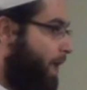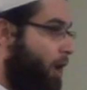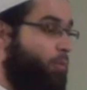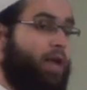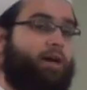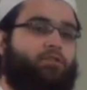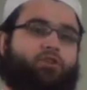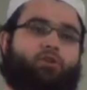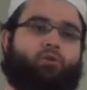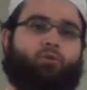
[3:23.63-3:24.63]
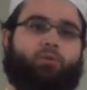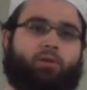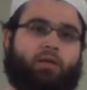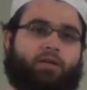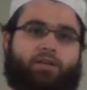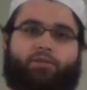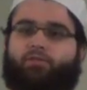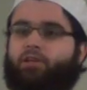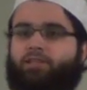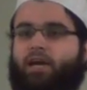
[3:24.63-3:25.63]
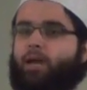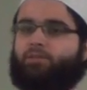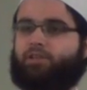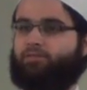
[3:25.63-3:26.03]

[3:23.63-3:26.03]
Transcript: And we have two different types